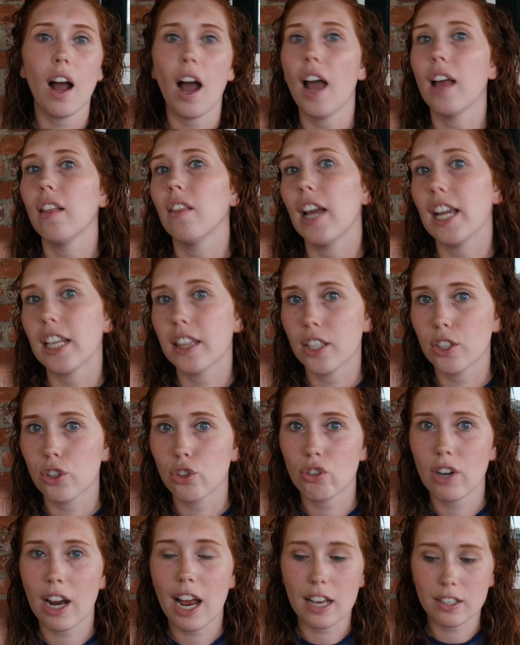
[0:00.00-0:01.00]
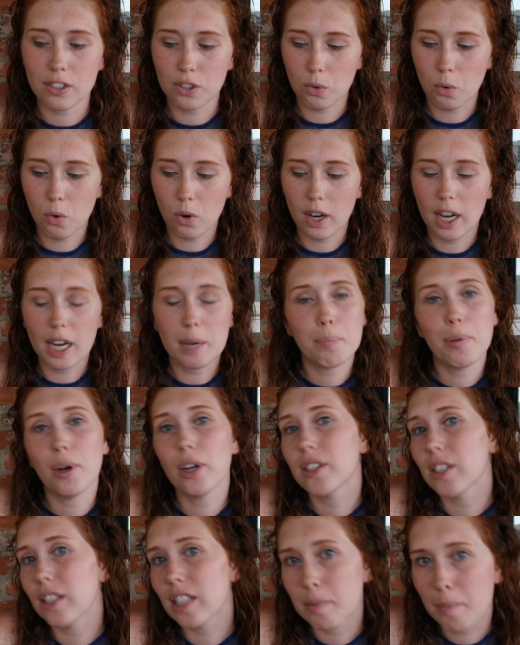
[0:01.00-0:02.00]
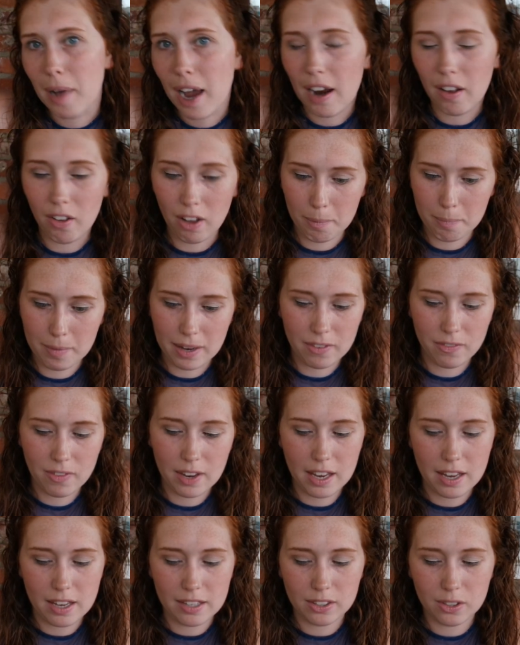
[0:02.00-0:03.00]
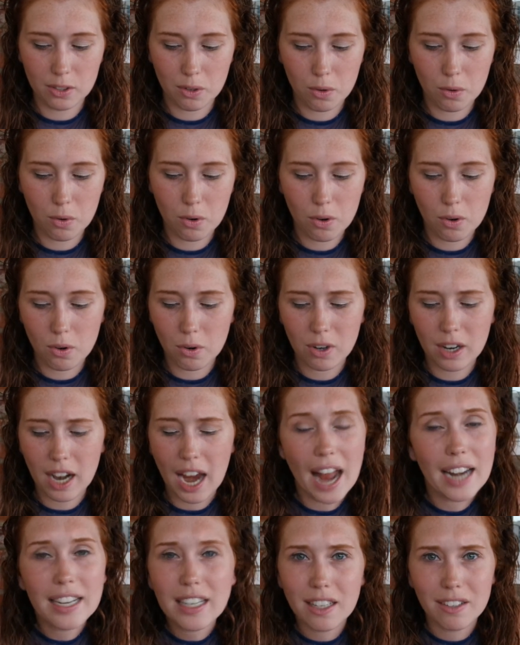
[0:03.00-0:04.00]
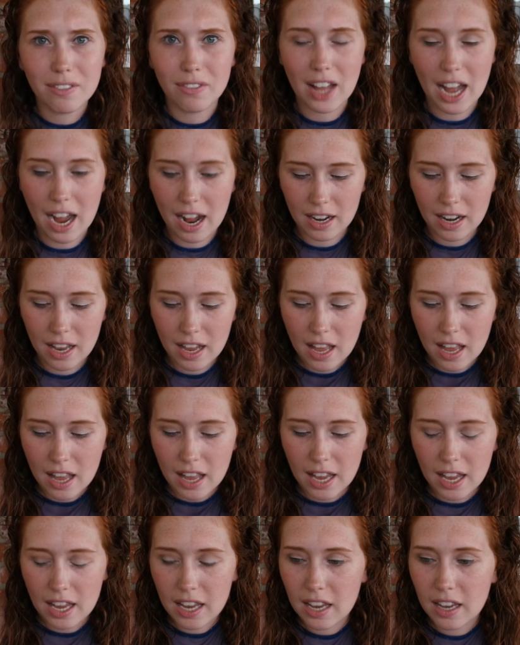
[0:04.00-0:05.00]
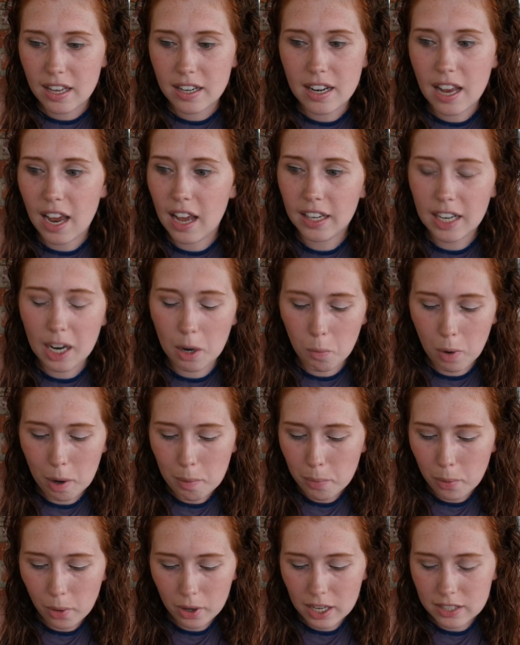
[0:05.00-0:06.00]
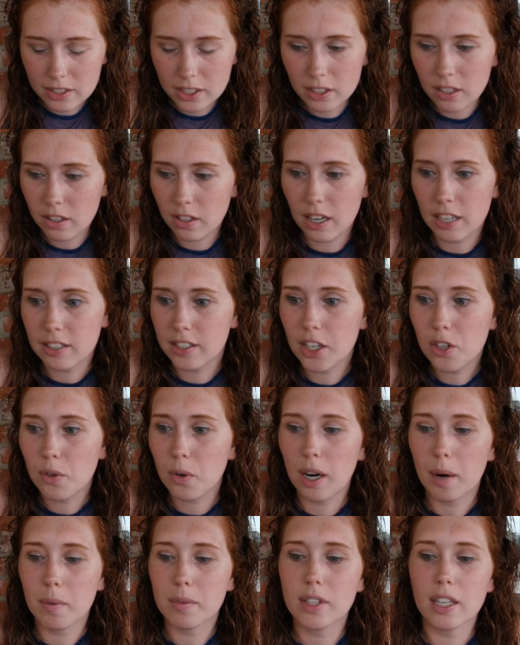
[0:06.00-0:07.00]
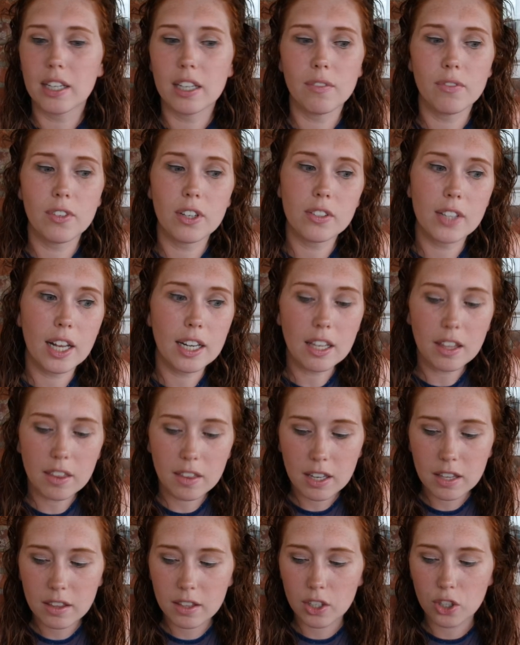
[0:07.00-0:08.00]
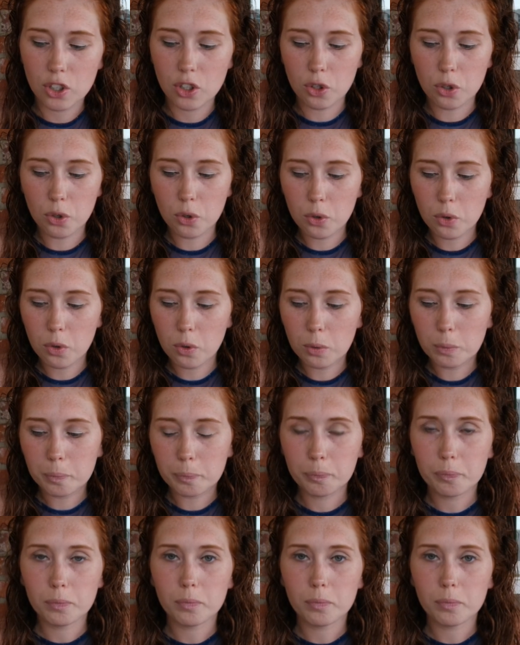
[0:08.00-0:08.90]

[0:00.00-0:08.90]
I like this dress, or it puts a smile on my face, or any of that. And like, at one point I said to her, I was like, if there's anything that you,